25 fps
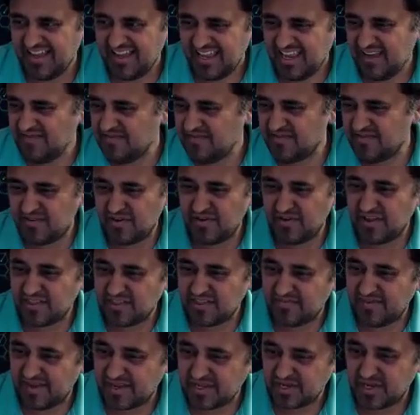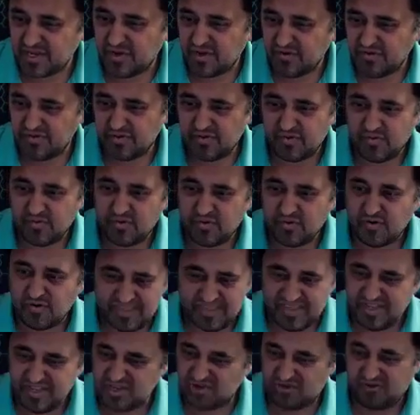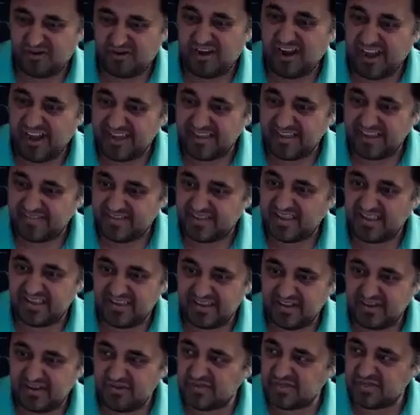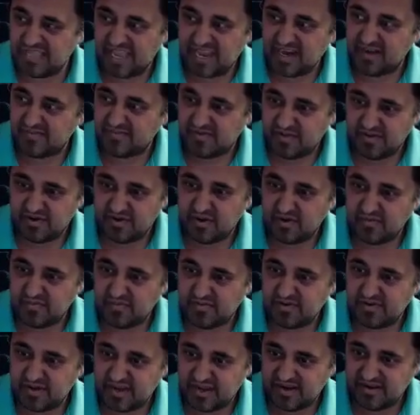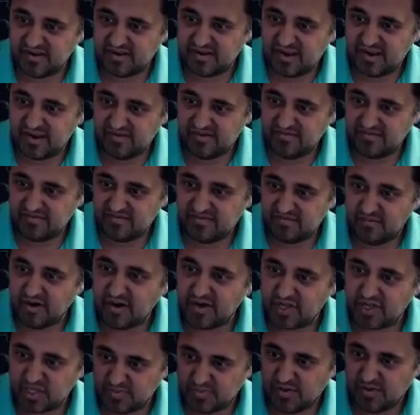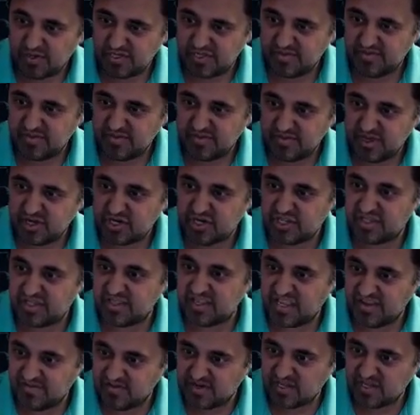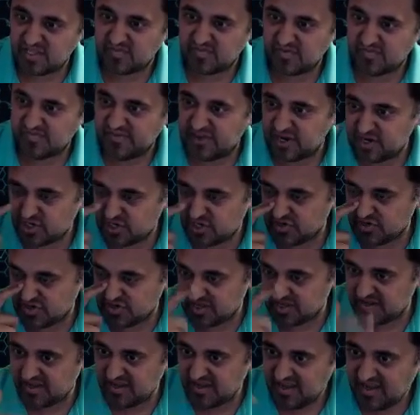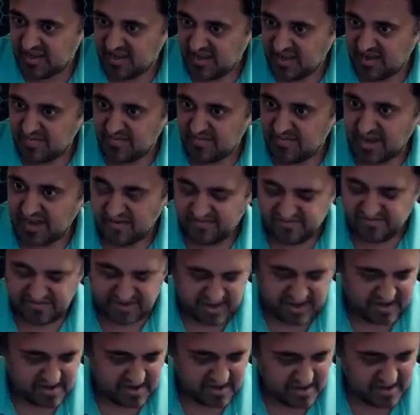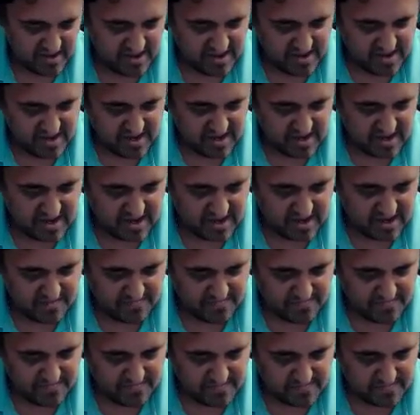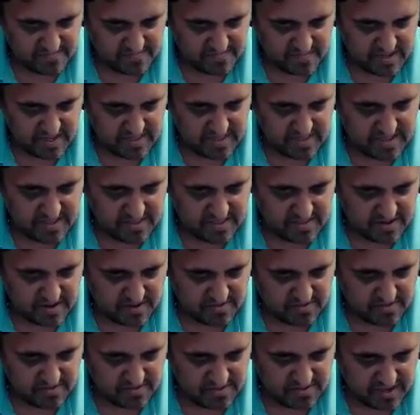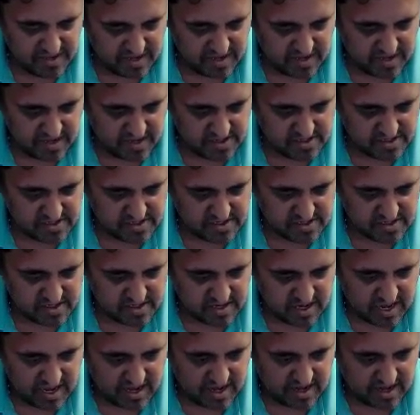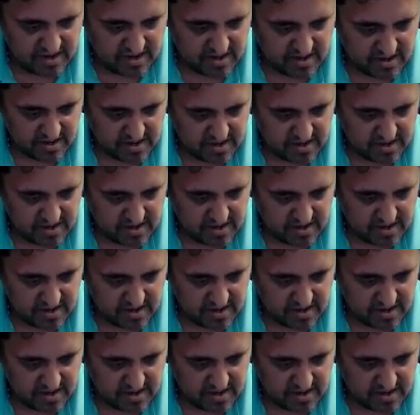even if you're not the best coder in the world, at least try. Like, can you stand up a notebook and run a small simulation and give it to the professionals and modify it? And then the other thing is I